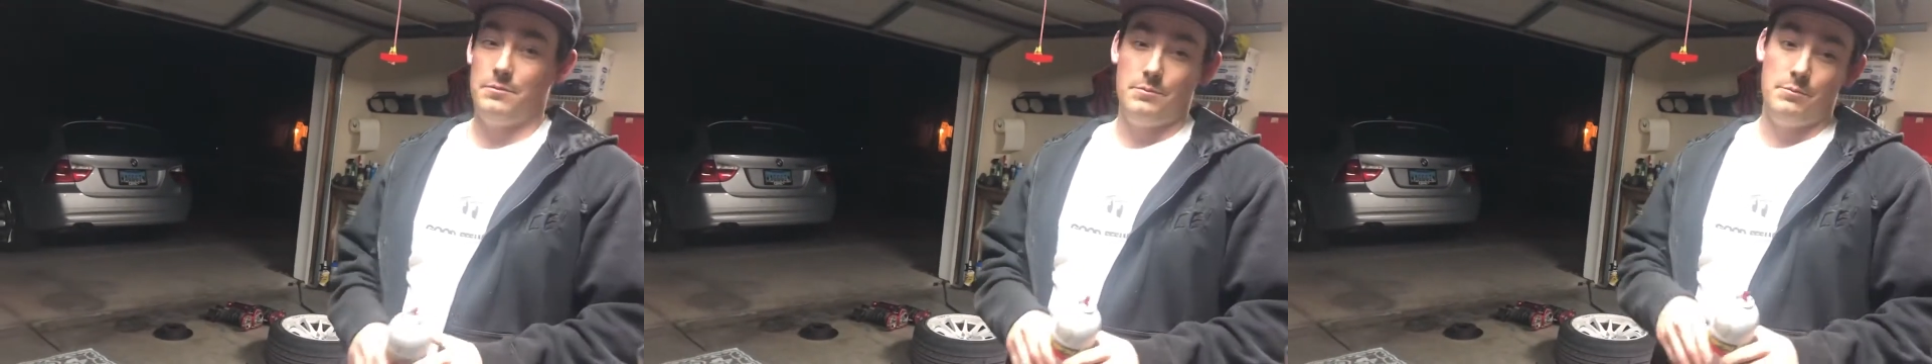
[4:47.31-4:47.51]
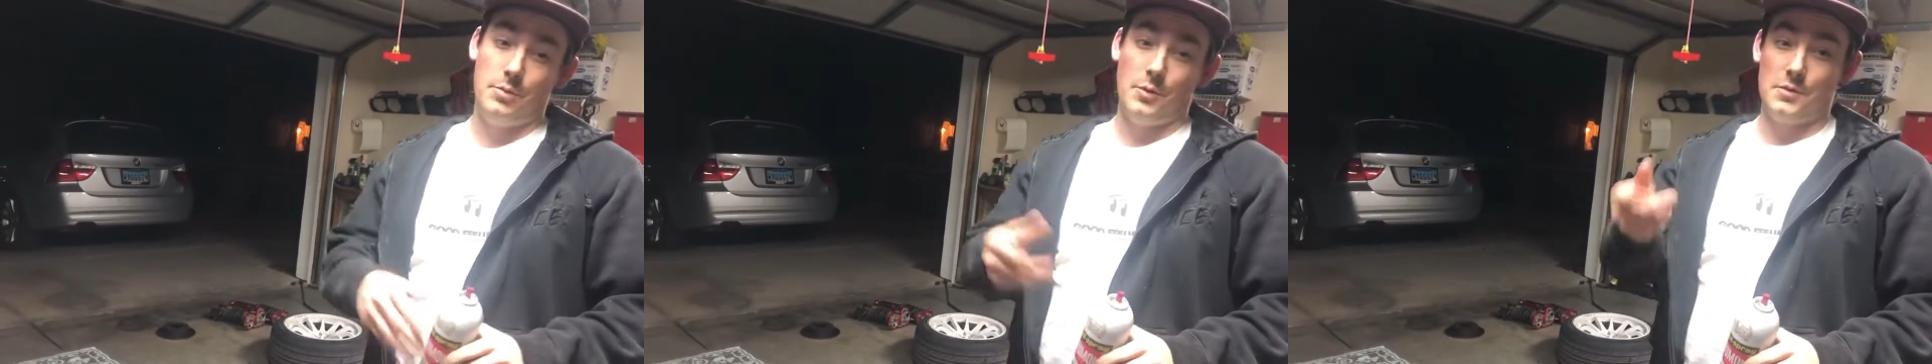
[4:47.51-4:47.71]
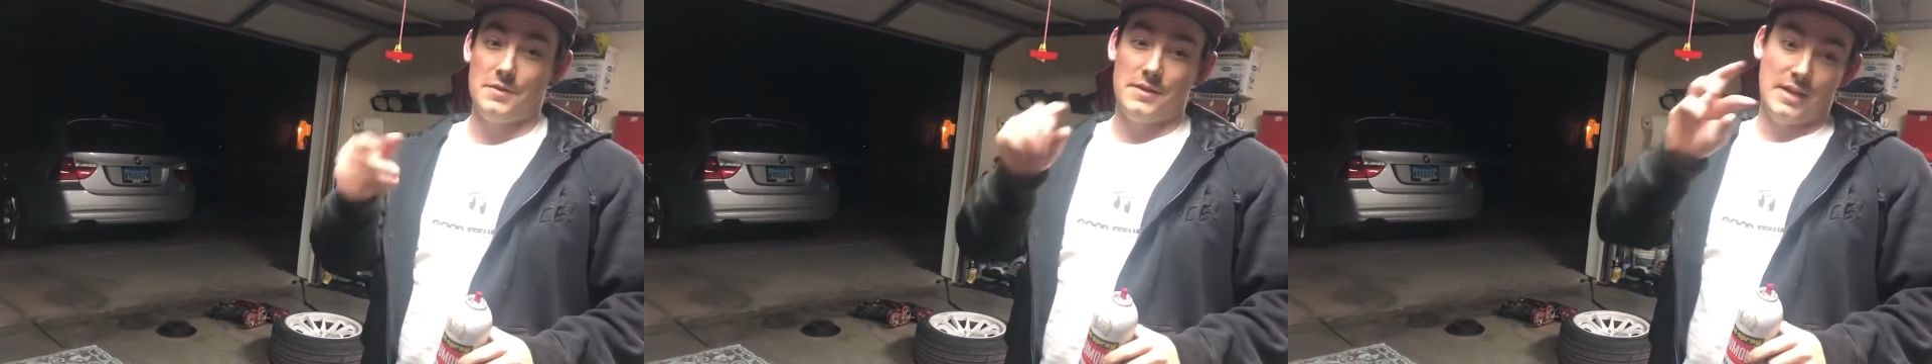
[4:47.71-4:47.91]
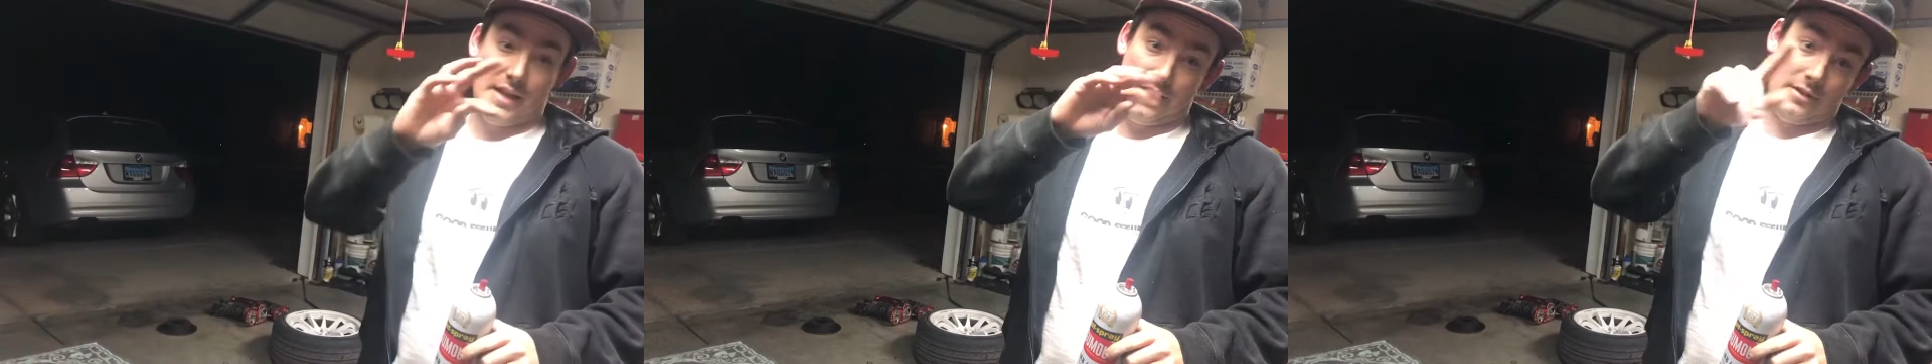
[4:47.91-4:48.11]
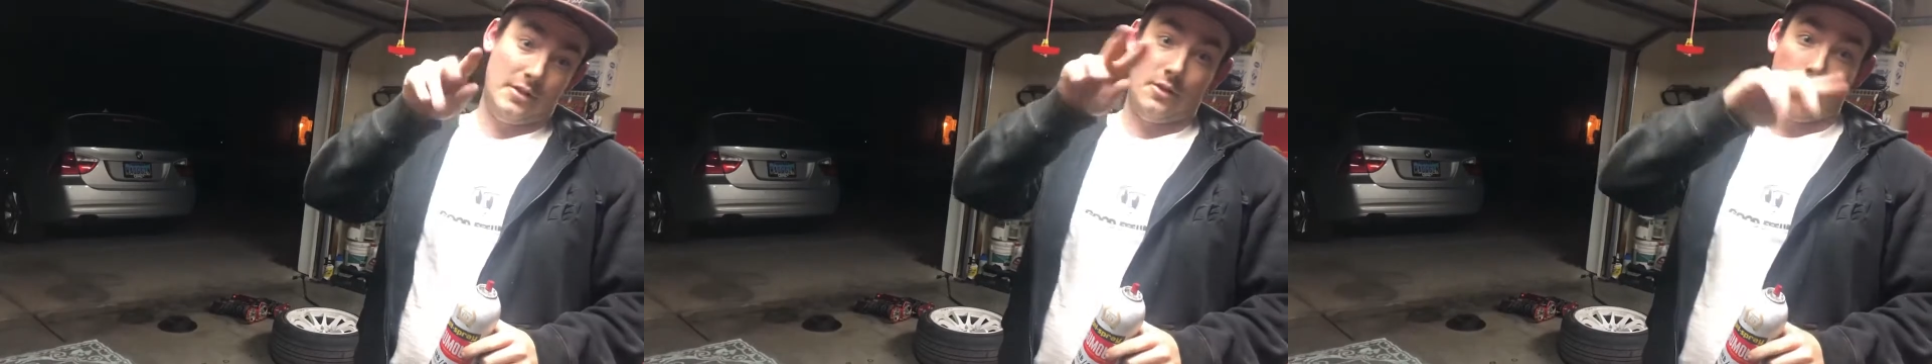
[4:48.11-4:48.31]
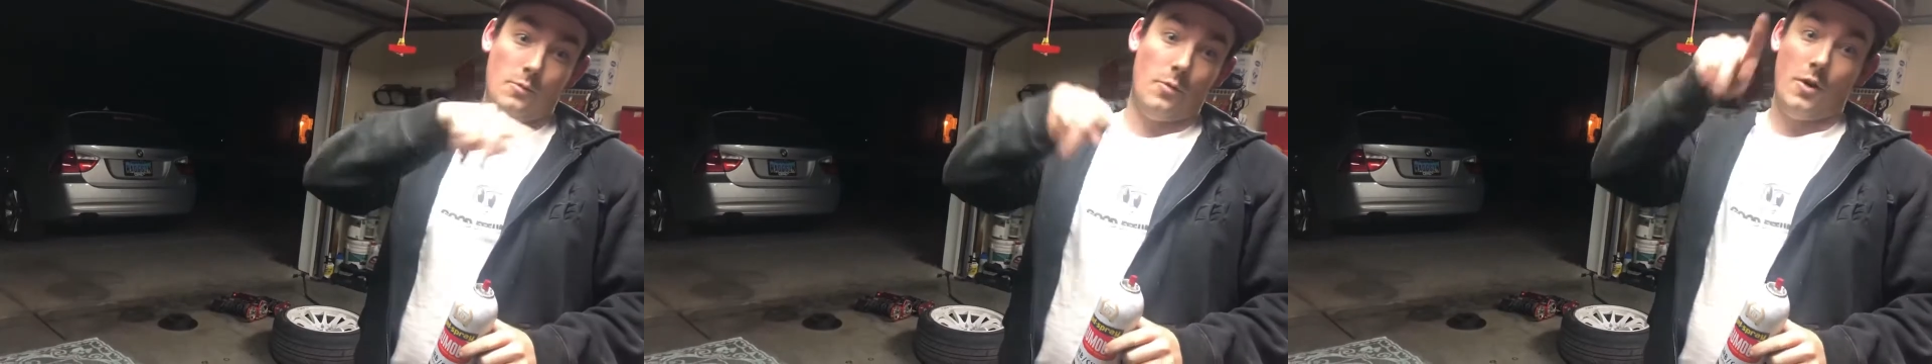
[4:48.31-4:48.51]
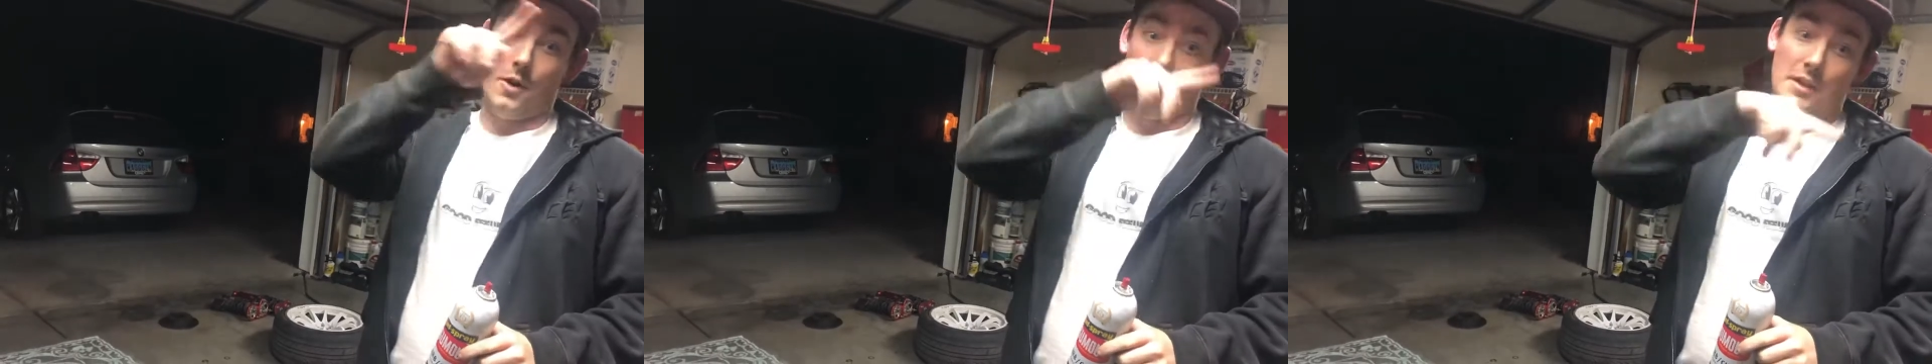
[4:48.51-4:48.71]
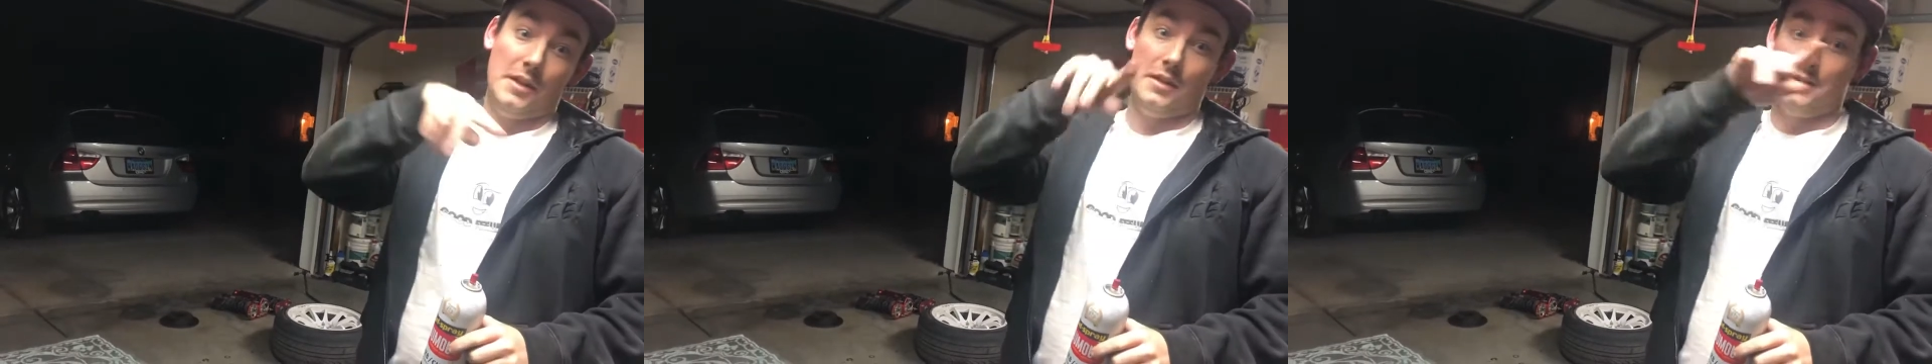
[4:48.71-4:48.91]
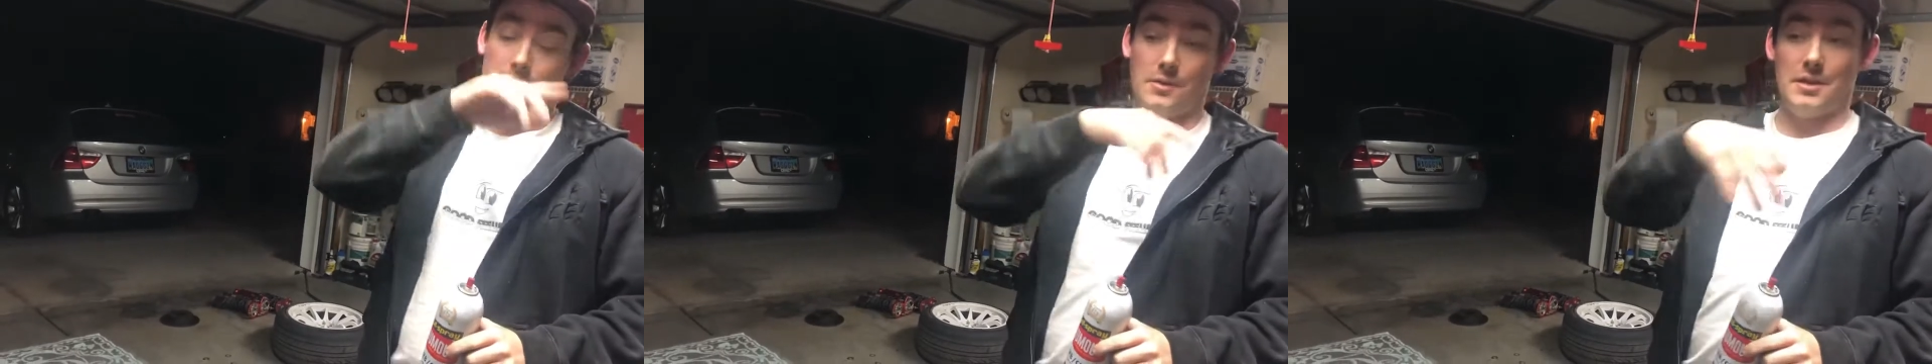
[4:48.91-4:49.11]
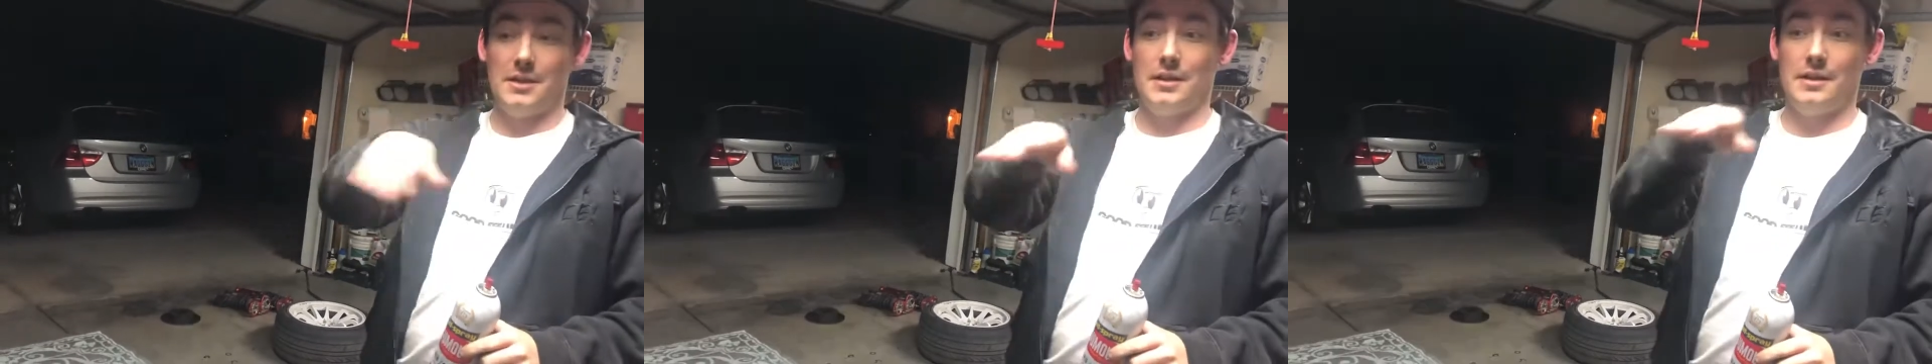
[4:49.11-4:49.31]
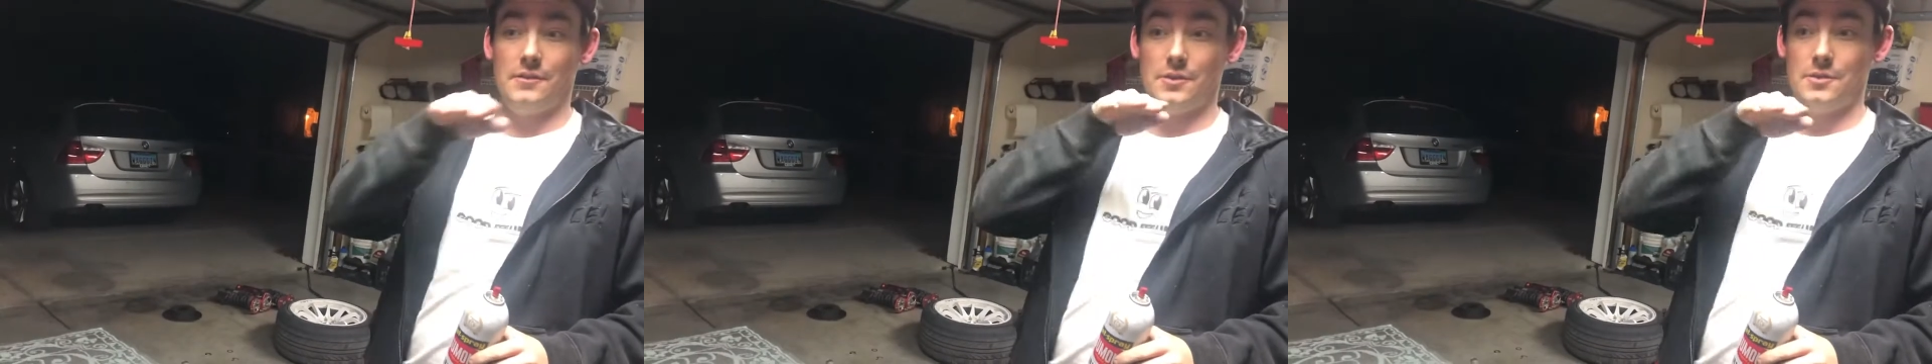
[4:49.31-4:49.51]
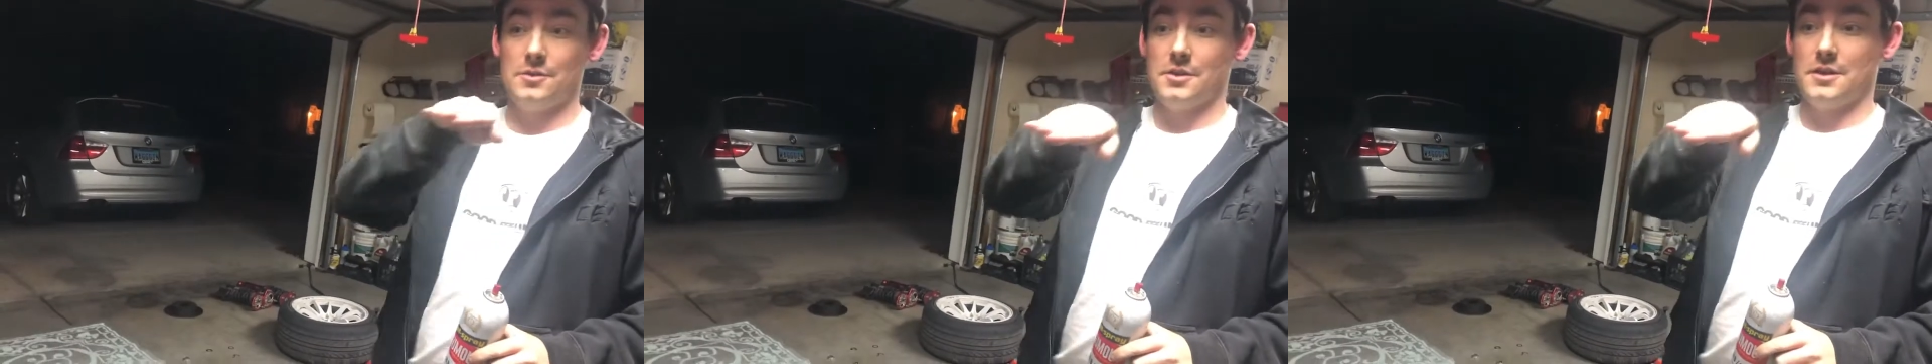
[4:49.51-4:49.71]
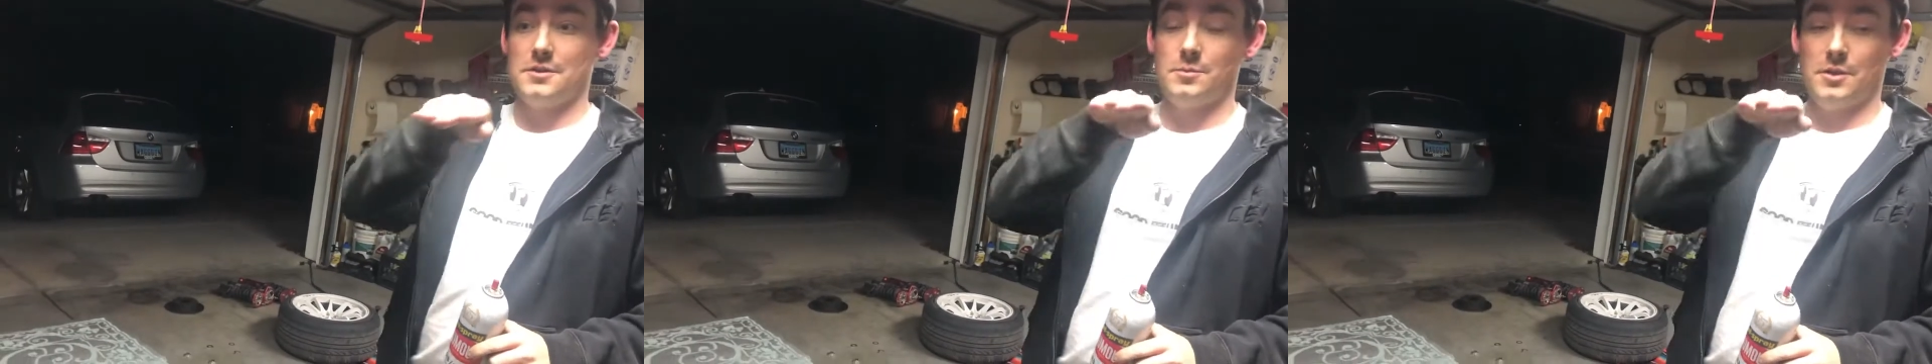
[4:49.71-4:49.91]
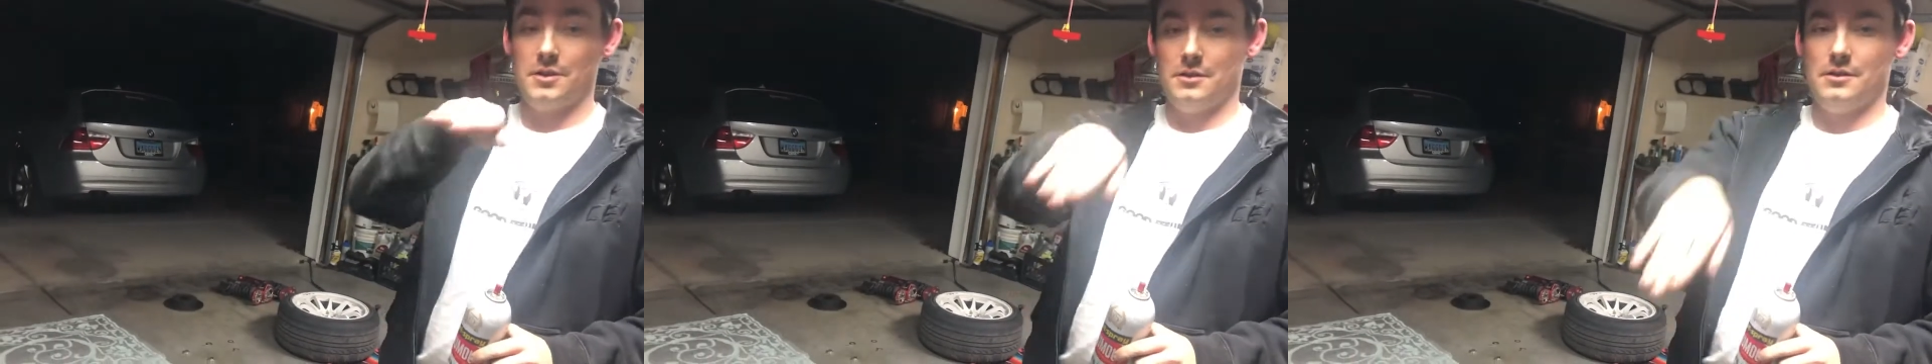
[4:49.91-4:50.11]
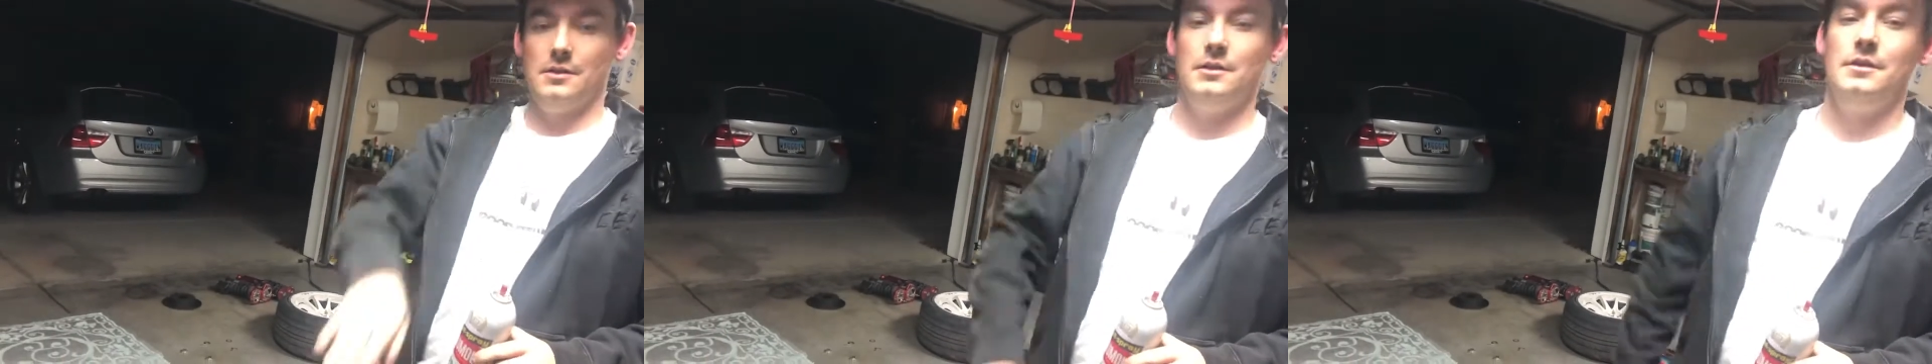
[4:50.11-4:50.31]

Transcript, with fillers: bolts that go wonky, so it can give you adjustment. The